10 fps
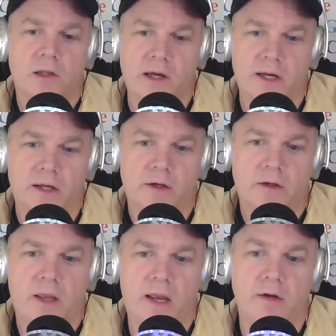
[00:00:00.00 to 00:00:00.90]

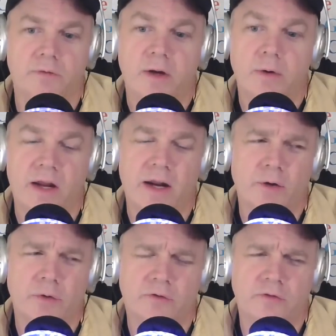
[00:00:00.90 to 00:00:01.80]
like in if anyone, and I
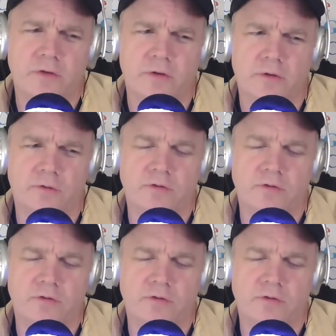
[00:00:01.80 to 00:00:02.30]
know this, this